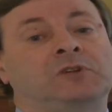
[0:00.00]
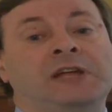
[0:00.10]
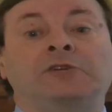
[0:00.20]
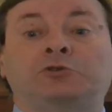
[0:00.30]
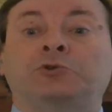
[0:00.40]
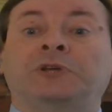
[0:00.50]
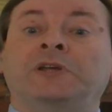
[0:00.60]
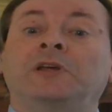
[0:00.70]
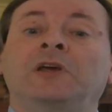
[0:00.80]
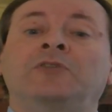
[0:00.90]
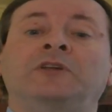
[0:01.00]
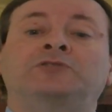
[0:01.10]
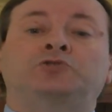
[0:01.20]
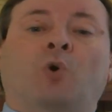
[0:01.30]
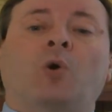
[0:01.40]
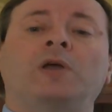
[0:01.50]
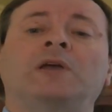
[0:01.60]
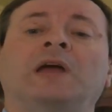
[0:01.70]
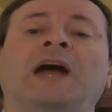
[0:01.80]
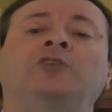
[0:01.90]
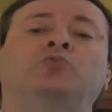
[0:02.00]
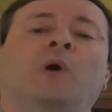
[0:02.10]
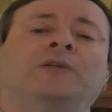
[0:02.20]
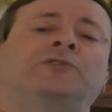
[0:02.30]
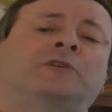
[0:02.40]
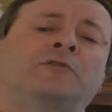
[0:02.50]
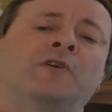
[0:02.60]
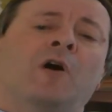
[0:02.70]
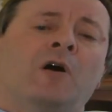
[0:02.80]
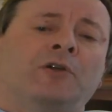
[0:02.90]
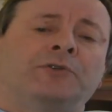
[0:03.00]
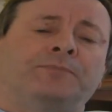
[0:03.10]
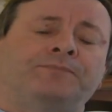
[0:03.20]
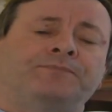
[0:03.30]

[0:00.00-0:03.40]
including the joy and wonder of God.